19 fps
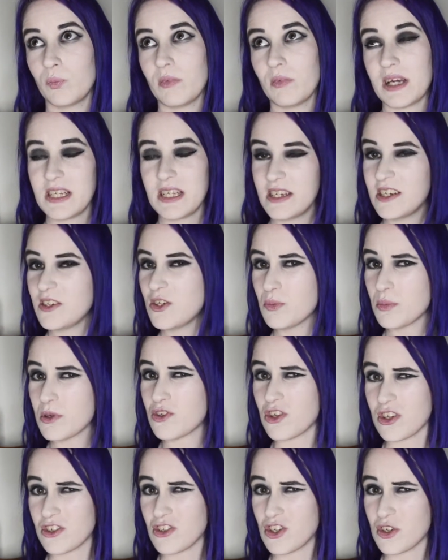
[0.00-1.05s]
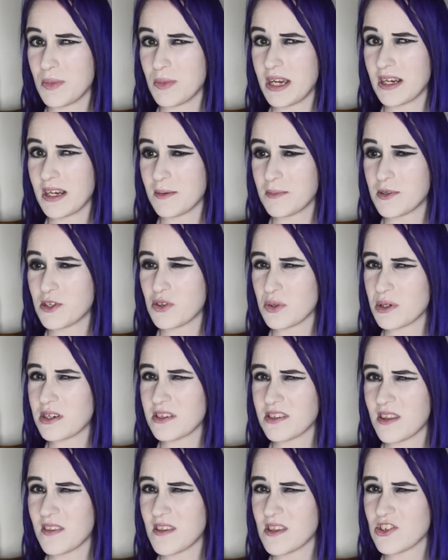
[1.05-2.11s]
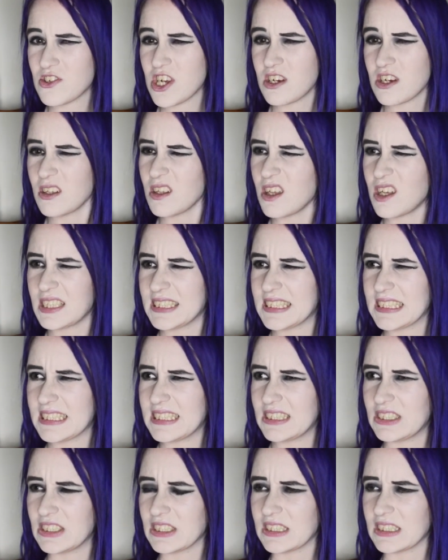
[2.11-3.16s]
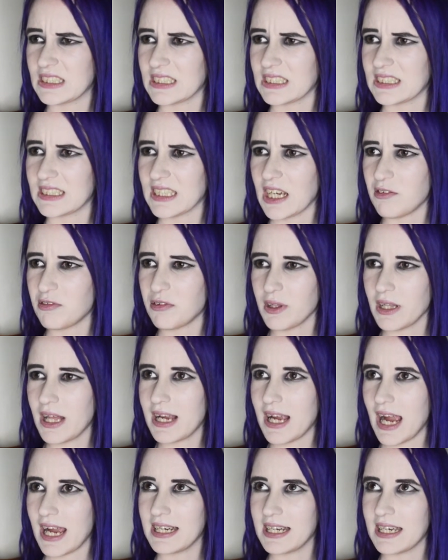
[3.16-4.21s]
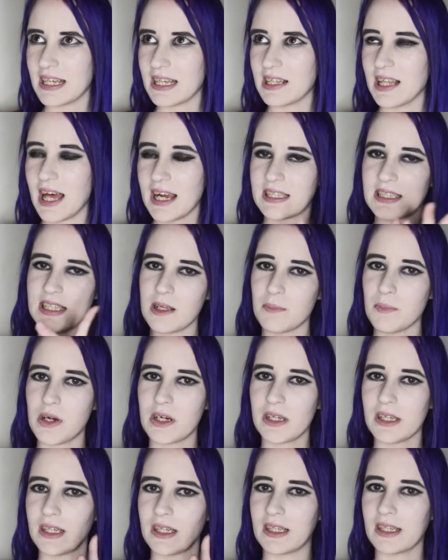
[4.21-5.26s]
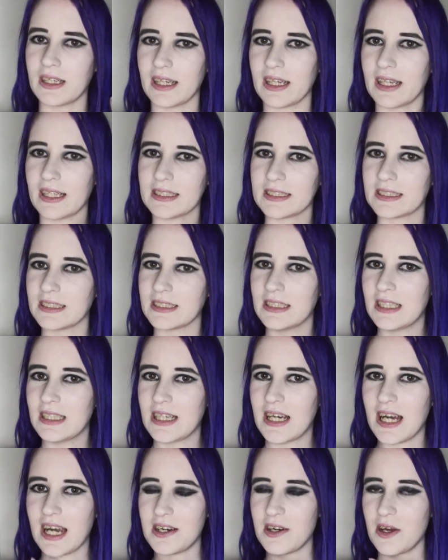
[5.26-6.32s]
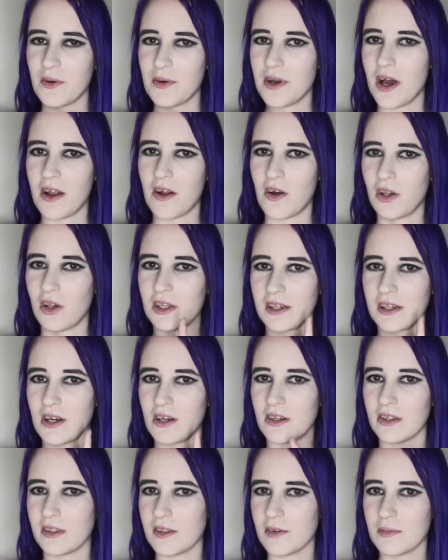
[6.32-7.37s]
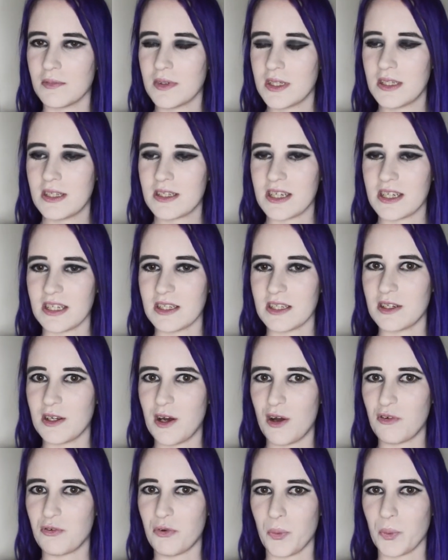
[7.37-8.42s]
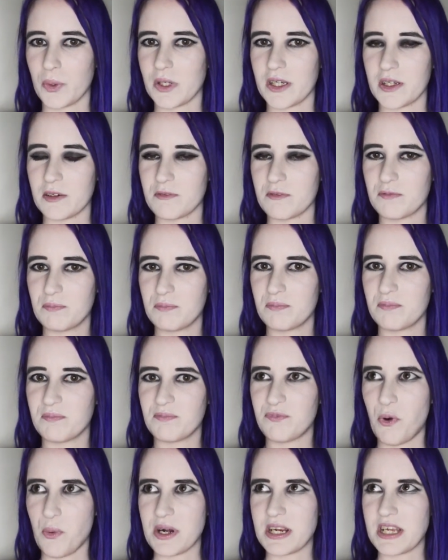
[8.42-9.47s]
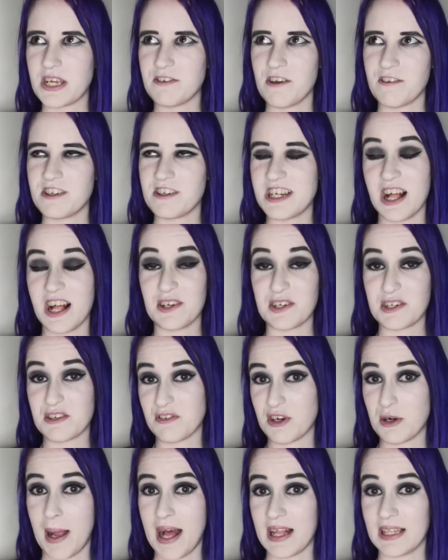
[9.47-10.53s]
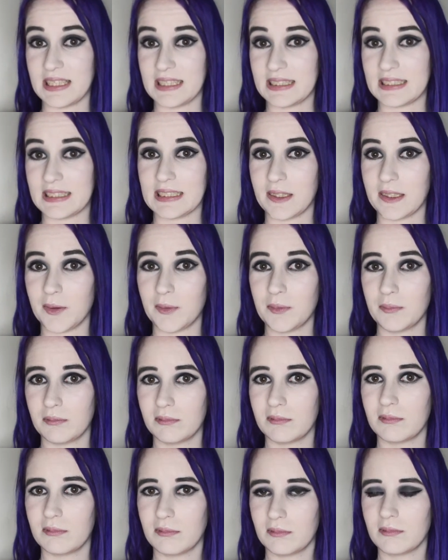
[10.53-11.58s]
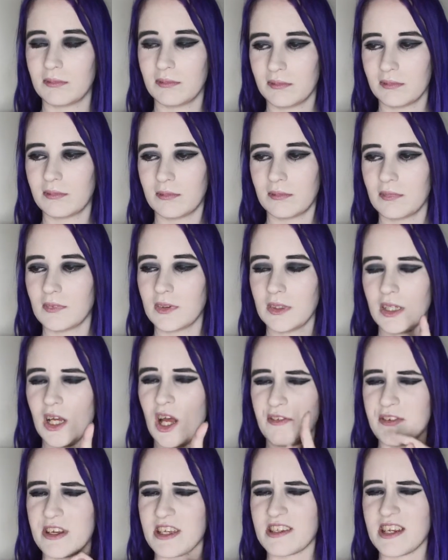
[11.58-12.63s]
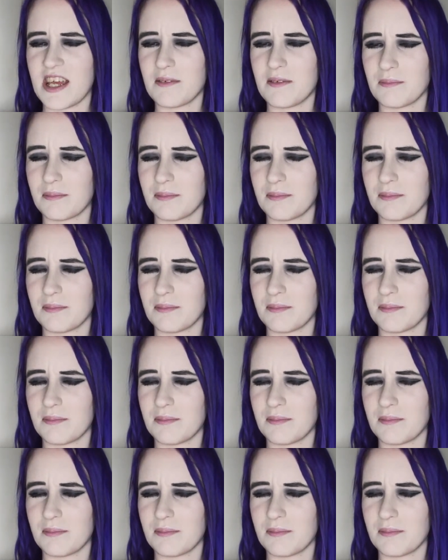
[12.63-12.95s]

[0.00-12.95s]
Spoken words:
I need to do more drugstore makeup tutorials on this channel, honestly, just because I feel like I neglect that market, and I know not all of y'all can afford $40, $50 for a palette, so I'll fix that.